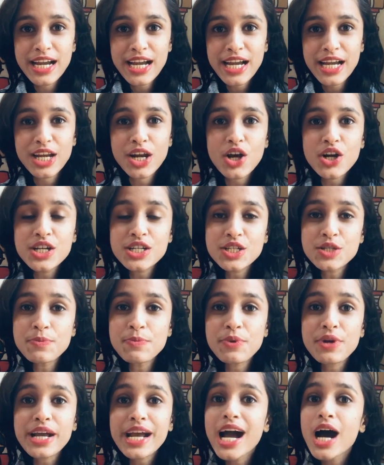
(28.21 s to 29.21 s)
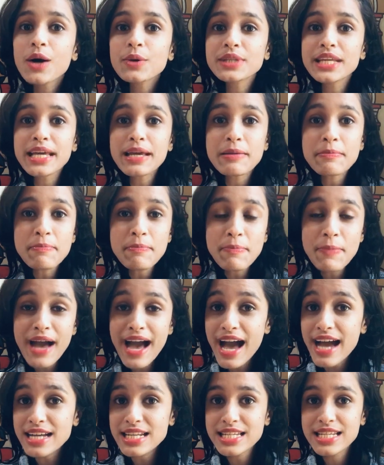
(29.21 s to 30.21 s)
in order to bring out the
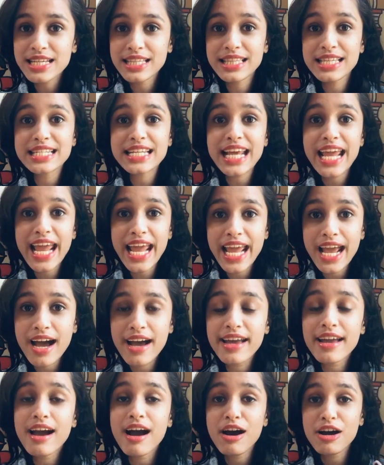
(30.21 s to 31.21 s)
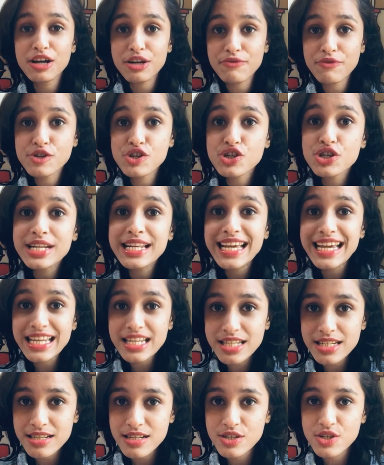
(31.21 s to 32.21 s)
impact that AI, artificial
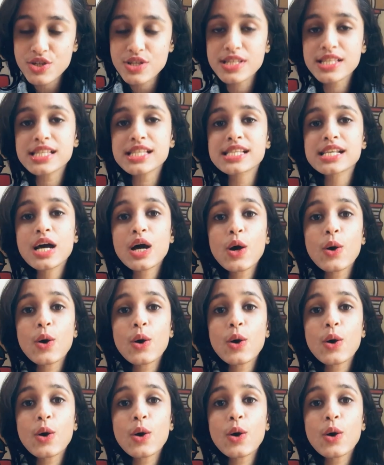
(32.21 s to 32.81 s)
intelligence,